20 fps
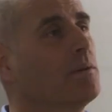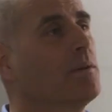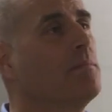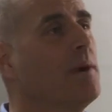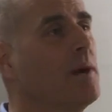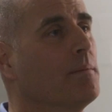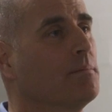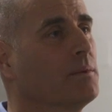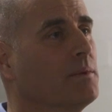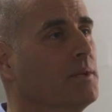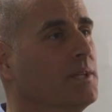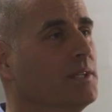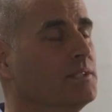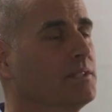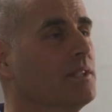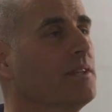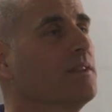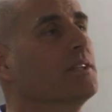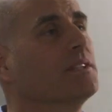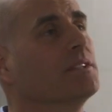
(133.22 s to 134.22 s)
to remember
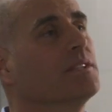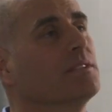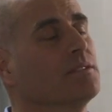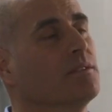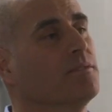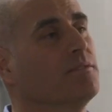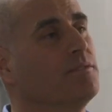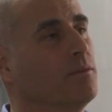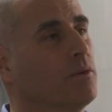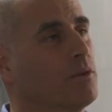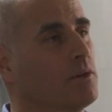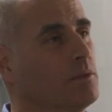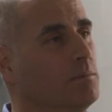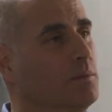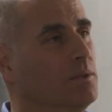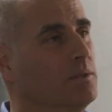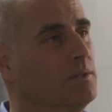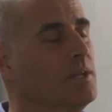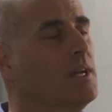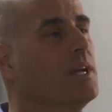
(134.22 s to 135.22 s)
is this is
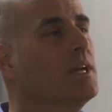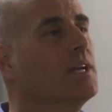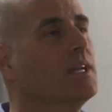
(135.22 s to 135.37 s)
affordable